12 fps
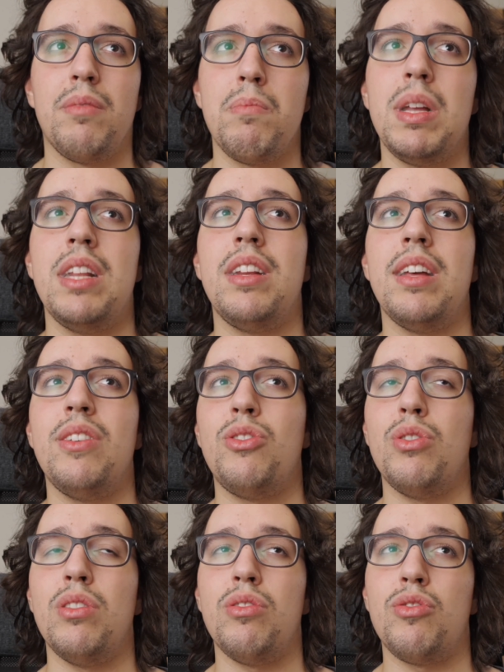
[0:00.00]

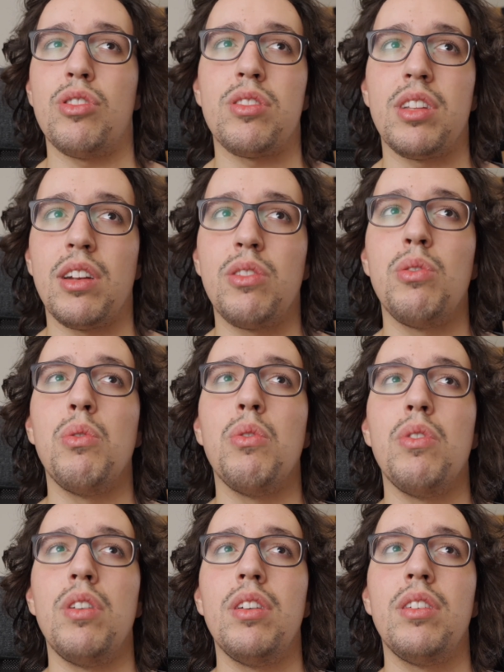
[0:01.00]
Meditation is just a
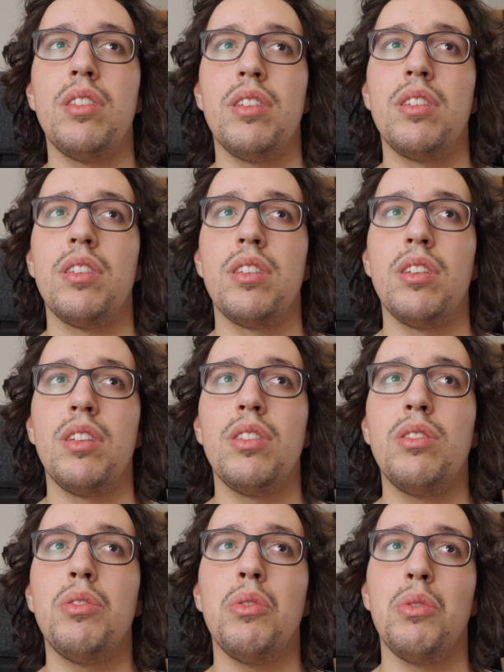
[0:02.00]
tool
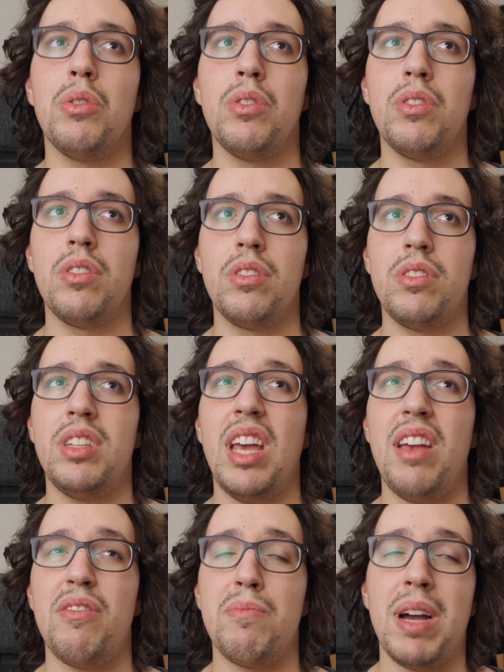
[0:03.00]
to
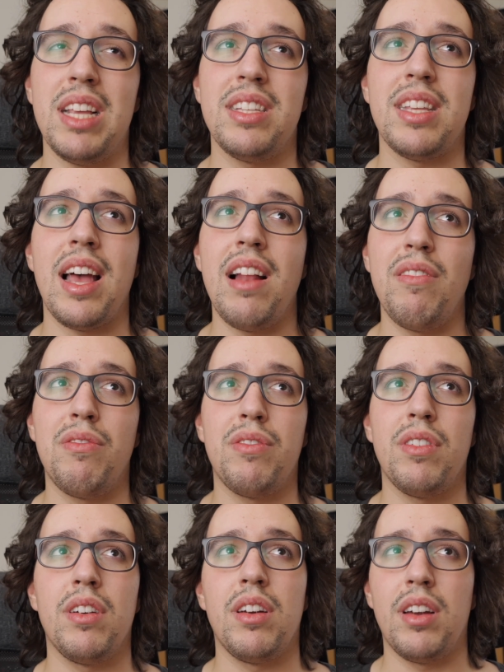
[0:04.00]
save
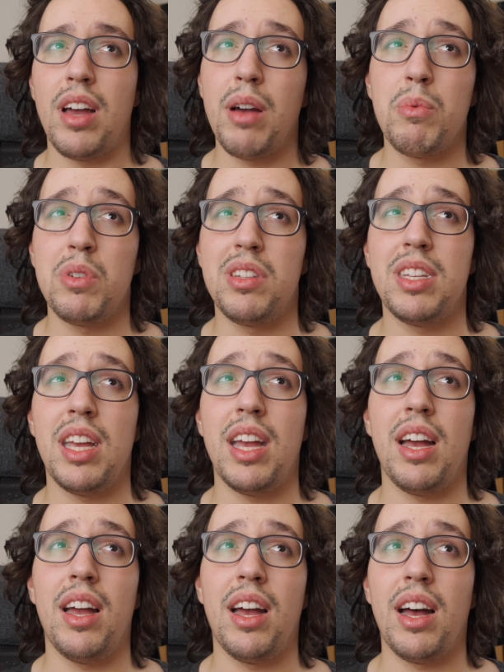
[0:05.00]
myself, I would
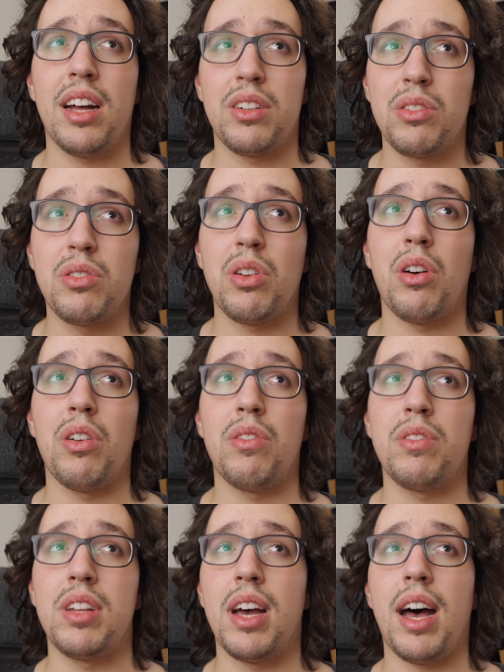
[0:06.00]
say, a ton
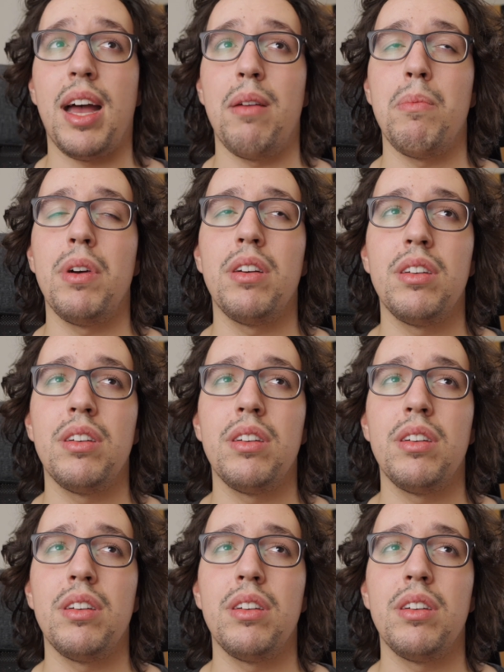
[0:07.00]
of time.